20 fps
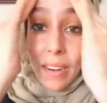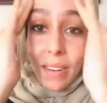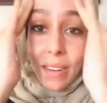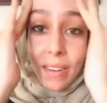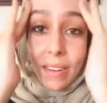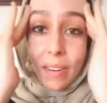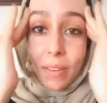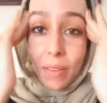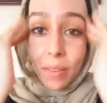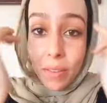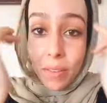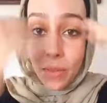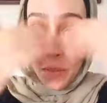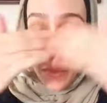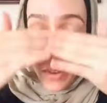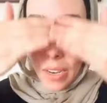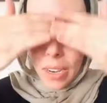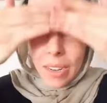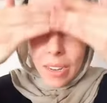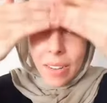I know those
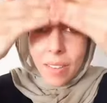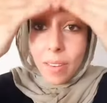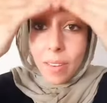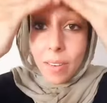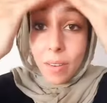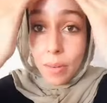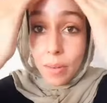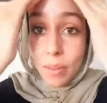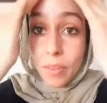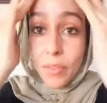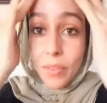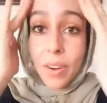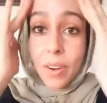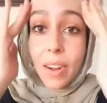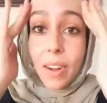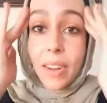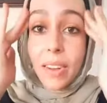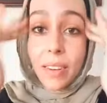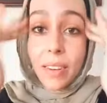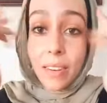foreheads are always
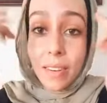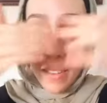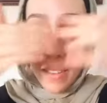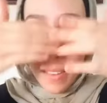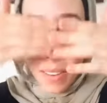forgotten. And